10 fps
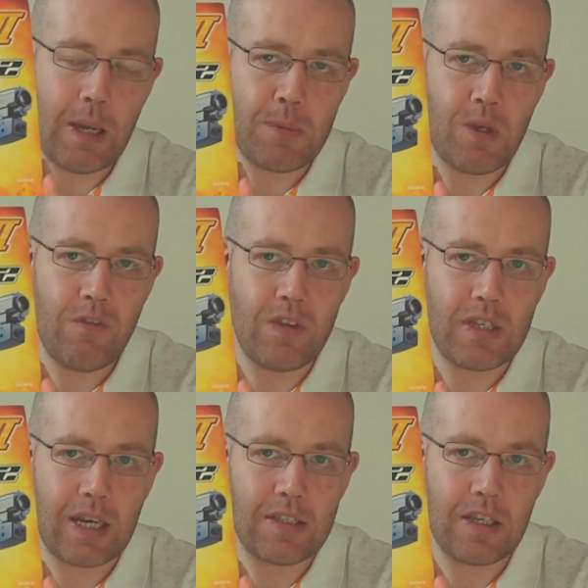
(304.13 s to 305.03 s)
Absolutely
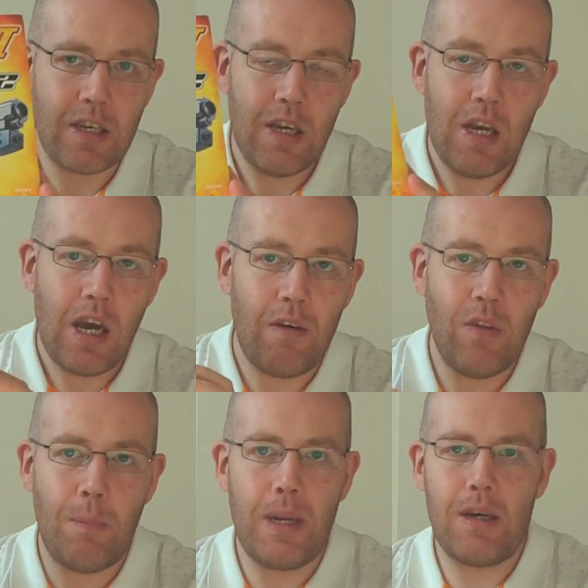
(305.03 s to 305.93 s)
fantastic.
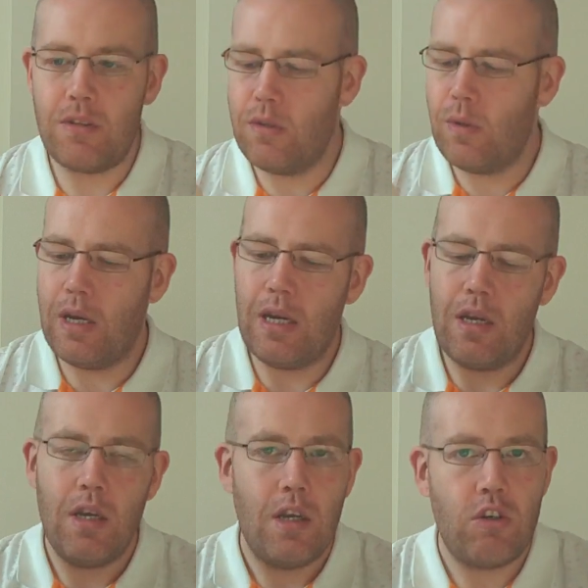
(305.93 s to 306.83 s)
I've not been able
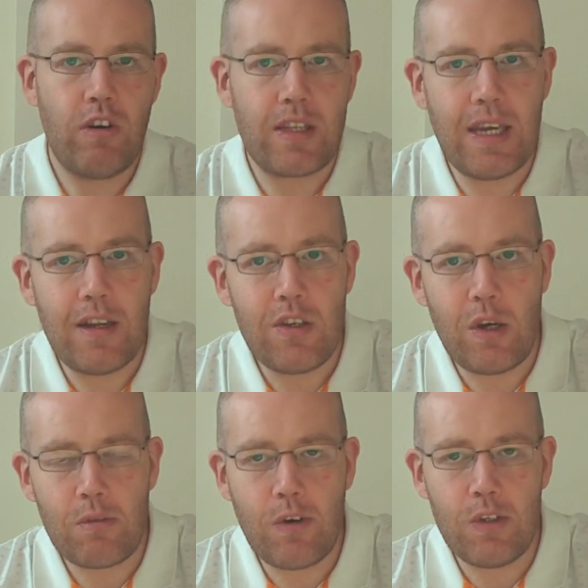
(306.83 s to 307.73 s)
to track down a
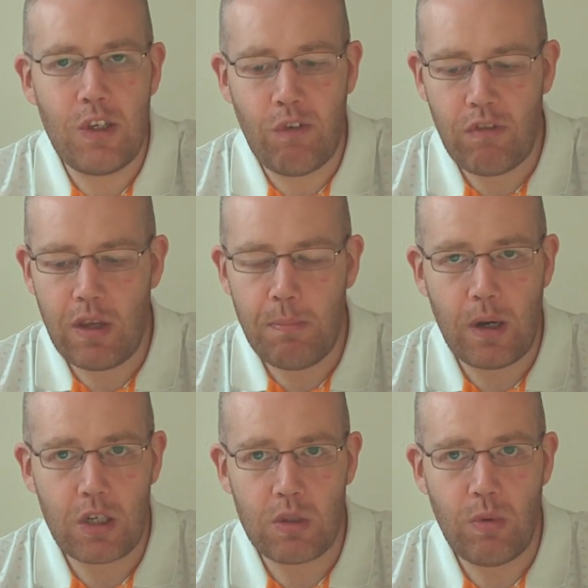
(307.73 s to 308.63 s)
Time Crisis 3
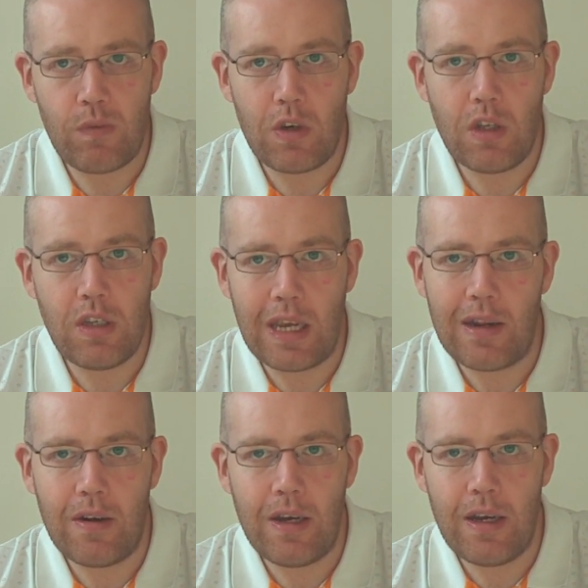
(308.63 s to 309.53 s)
boxed with gum yet.